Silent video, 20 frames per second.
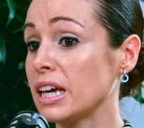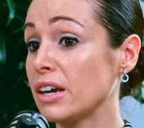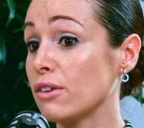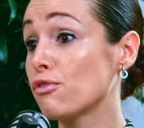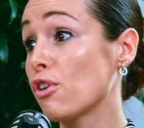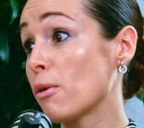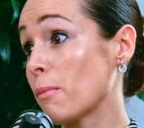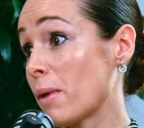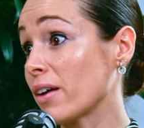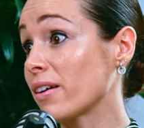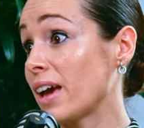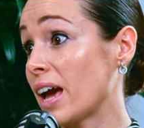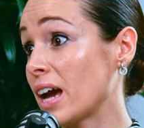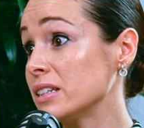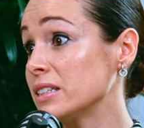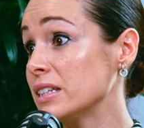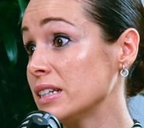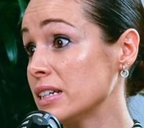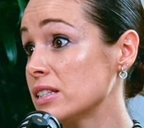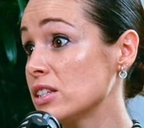from our
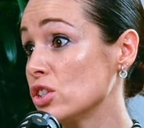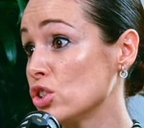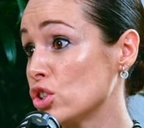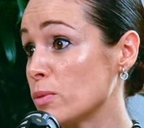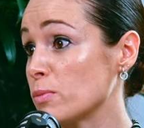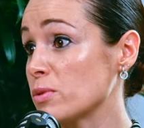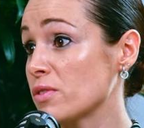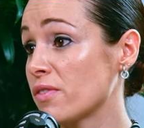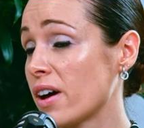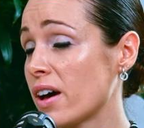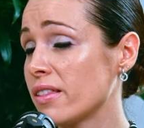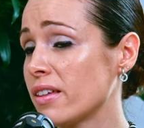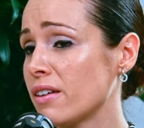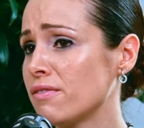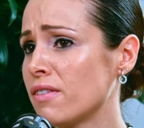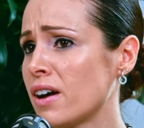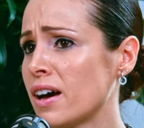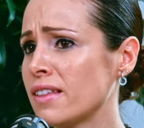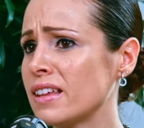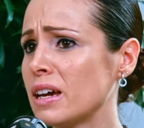candidates in terms of how they find